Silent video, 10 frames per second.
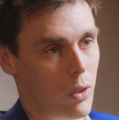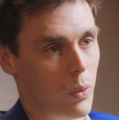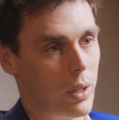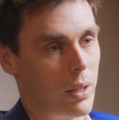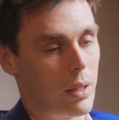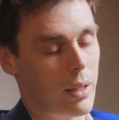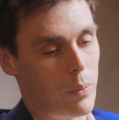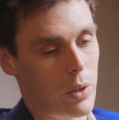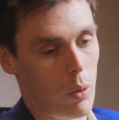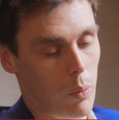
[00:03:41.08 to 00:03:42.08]
during the
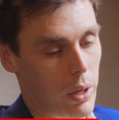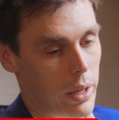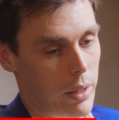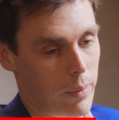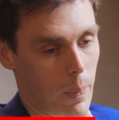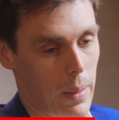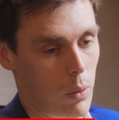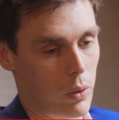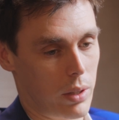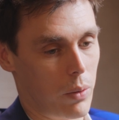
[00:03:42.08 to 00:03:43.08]
time they were playing.
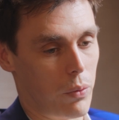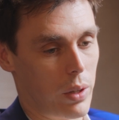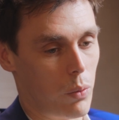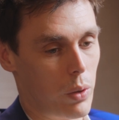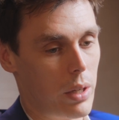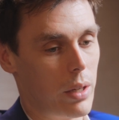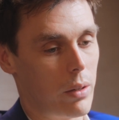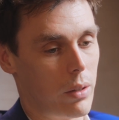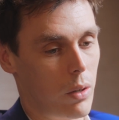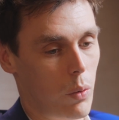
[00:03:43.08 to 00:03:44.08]
It was something really,
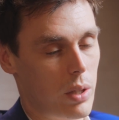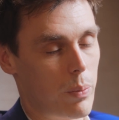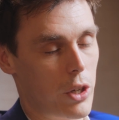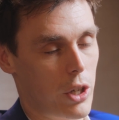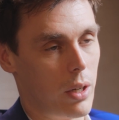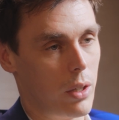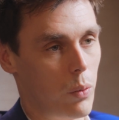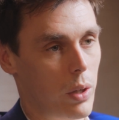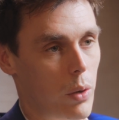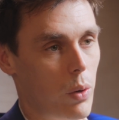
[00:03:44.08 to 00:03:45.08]
really special
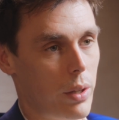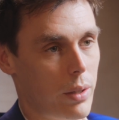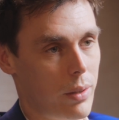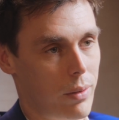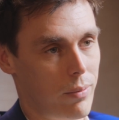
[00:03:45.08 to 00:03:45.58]
and really great.